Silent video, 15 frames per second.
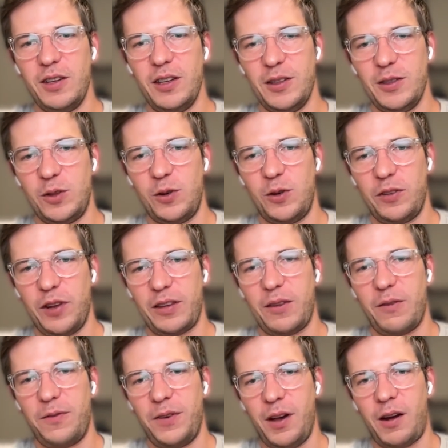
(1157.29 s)
So there's like the
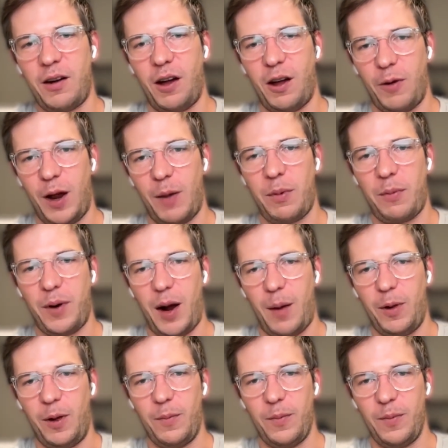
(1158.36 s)
fiat on ramp
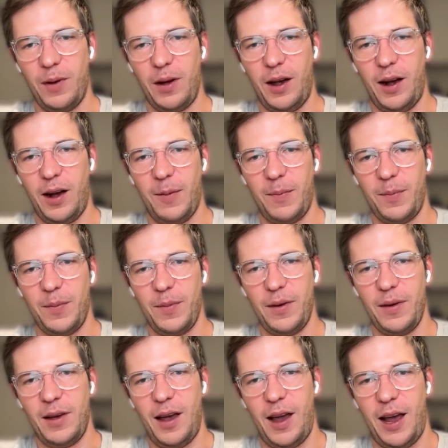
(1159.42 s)
problem. Um,
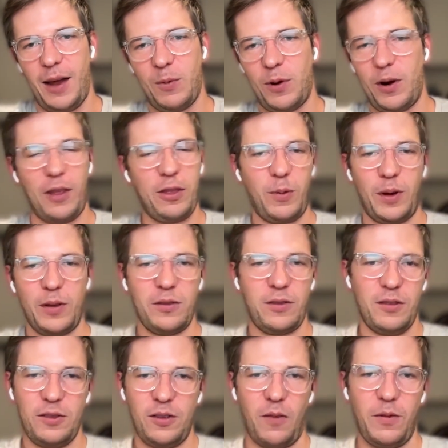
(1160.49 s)
and we're not the ones
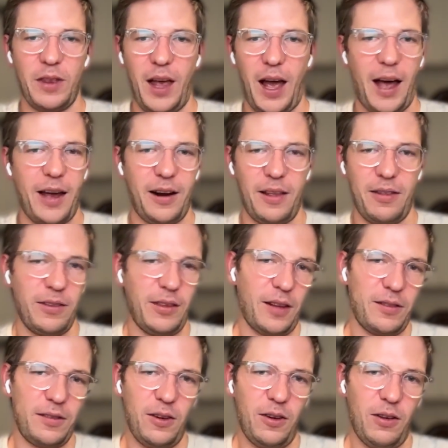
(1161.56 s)
solving that. And I think that's
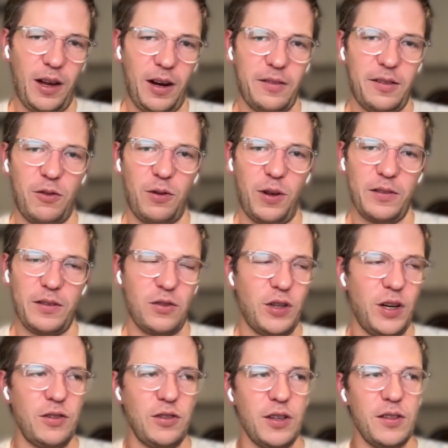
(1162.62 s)
still a lot of centralized
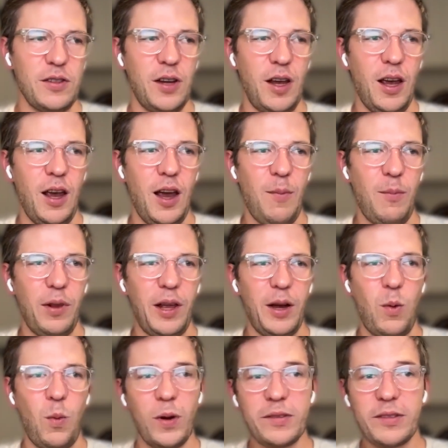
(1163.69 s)
exchanges. But like
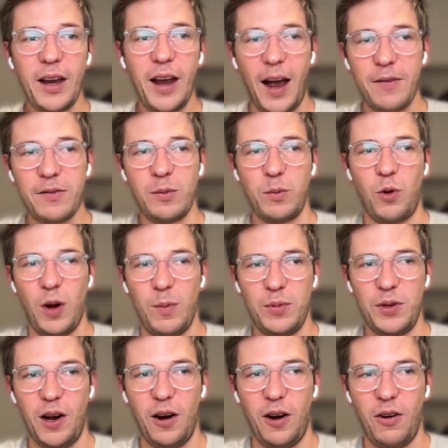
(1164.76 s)
once I have some
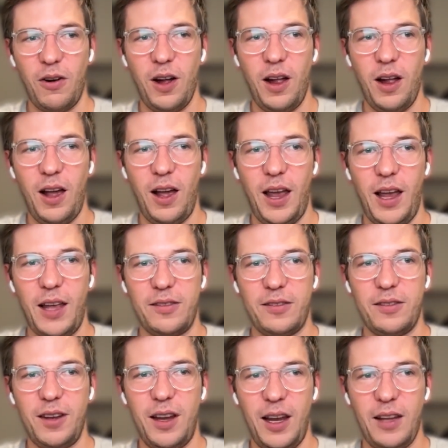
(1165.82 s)
crypto,
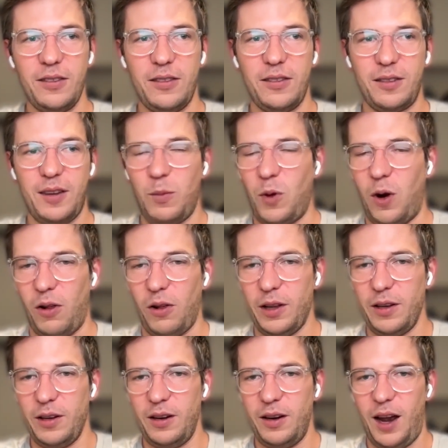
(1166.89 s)
it's in some
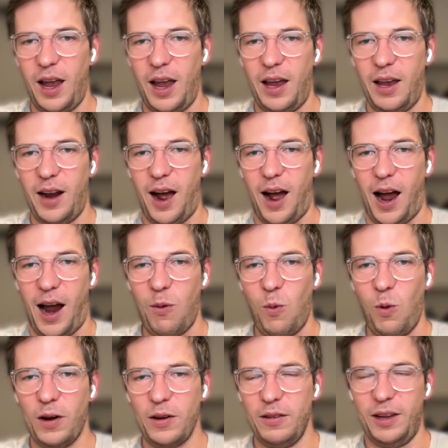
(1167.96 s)
wallet. And I
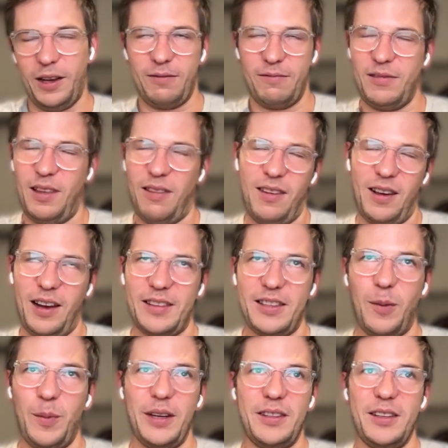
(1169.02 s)
want like the thing I tell
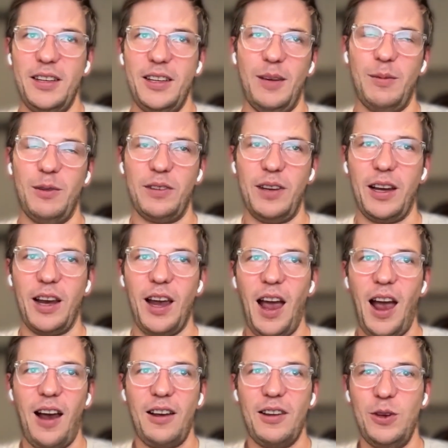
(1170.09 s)
my team is like
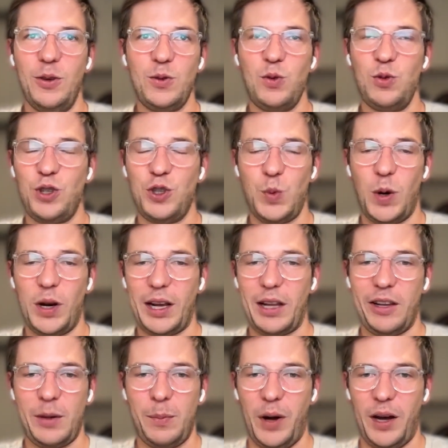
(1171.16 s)
users just want to
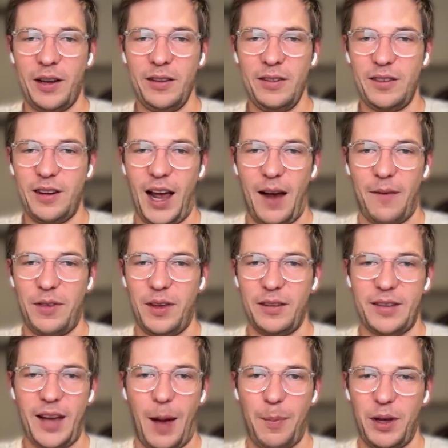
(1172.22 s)
click buttons and have things
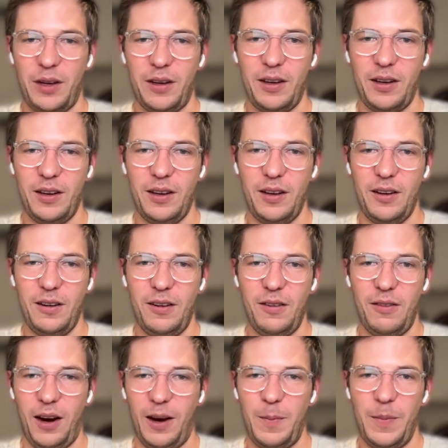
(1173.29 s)
happen.
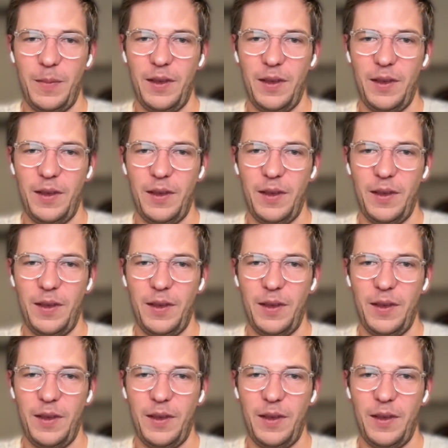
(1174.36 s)
Right.